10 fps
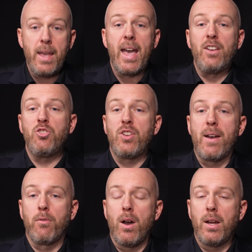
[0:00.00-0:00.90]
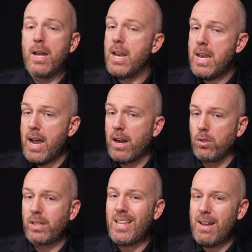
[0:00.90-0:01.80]
as Chevron not
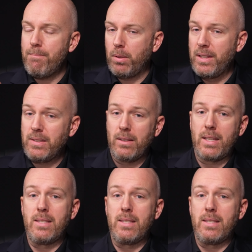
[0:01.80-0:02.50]
only implicitly